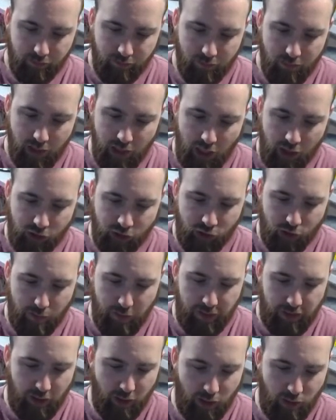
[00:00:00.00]

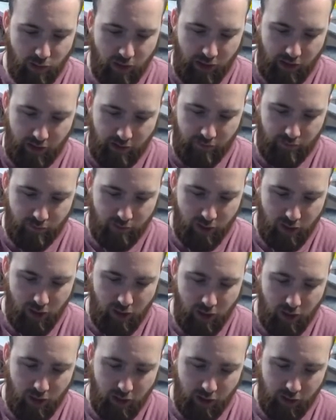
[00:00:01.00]
Assuming that you have,
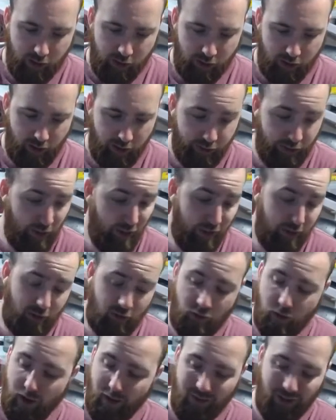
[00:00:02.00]
as long as you
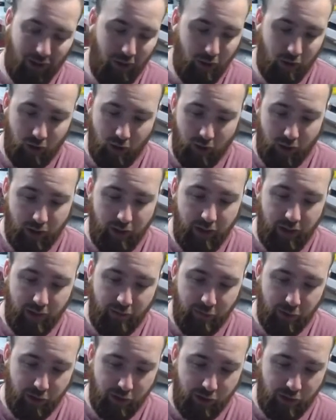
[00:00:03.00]
have a good leaf
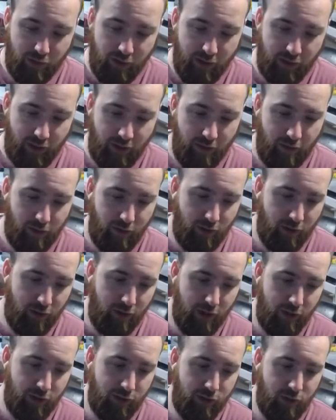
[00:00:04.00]
or two on here, you're
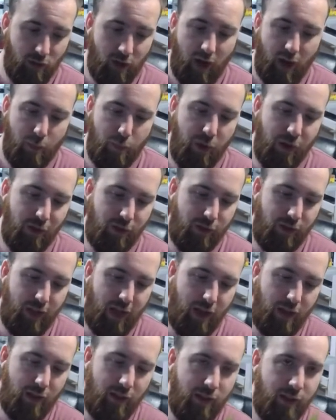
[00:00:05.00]
good. So I peeled
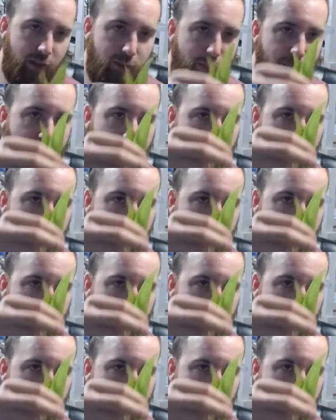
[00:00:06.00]
that this back